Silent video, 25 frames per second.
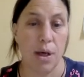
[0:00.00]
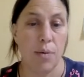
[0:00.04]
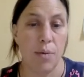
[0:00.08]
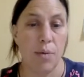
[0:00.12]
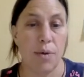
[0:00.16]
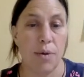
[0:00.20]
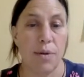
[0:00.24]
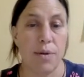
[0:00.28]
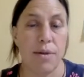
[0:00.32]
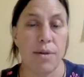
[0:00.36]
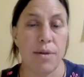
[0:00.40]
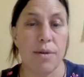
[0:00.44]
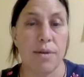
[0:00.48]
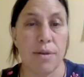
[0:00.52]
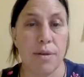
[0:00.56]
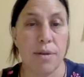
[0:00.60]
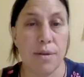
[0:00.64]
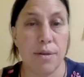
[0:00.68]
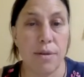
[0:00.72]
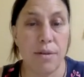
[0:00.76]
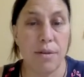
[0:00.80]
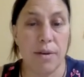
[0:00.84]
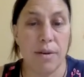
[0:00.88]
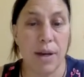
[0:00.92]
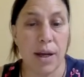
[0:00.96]

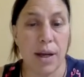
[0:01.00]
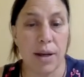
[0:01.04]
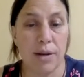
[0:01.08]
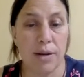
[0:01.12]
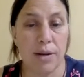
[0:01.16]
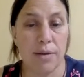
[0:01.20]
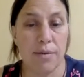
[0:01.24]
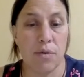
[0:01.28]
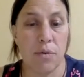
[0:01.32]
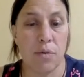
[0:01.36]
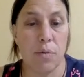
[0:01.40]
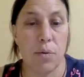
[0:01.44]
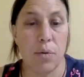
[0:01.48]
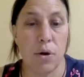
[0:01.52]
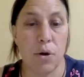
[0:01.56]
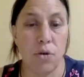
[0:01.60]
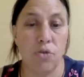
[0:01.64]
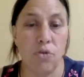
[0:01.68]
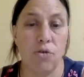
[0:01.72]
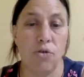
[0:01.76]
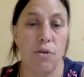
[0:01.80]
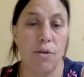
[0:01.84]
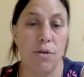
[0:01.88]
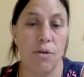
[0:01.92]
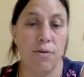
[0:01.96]
Persistent negative
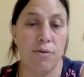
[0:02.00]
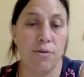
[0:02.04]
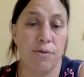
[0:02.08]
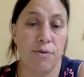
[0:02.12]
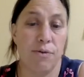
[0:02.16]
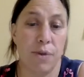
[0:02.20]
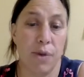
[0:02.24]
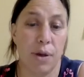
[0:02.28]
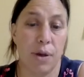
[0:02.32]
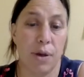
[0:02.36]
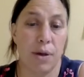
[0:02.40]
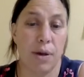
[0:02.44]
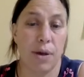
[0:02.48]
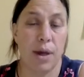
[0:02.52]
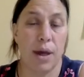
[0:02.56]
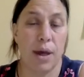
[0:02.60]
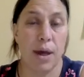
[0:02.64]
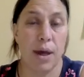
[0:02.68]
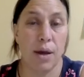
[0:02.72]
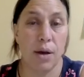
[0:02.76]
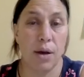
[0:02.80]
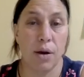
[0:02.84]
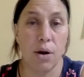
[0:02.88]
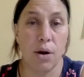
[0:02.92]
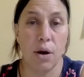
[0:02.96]
emotions, fear,
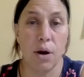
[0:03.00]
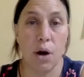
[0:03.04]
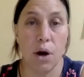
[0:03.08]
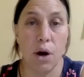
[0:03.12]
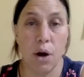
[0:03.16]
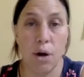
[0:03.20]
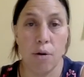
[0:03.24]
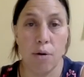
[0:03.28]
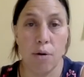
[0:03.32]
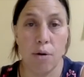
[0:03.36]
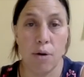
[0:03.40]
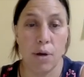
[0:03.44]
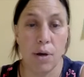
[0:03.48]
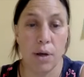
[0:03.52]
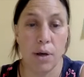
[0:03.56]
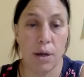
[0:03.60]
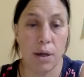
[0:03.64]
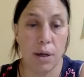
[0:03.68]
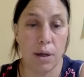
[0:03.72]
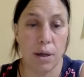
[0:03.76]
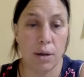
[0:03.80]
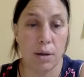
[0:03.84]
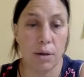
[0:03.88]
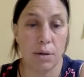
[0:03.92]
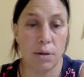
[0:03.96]
anger, horror,
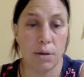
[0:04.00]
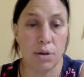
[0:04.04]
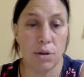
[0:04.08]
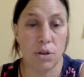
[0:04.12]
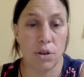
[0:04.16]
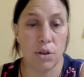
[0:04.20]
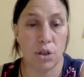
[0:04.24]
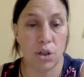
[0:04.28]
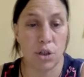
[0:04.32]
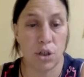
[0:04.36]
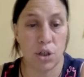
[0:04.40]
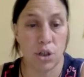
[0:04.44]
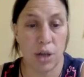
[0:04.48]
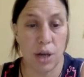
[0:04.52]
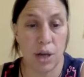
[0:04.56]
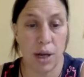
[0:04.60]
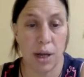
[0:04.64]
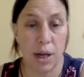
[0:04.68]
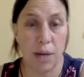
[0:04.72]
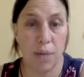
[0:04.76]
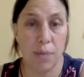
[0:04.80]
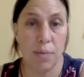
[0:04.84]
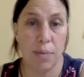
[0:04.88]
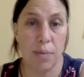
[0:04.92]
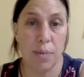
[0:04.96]
guilt,
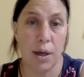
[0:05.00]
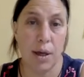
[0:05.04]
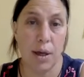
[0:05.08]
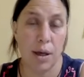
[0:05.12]
shame,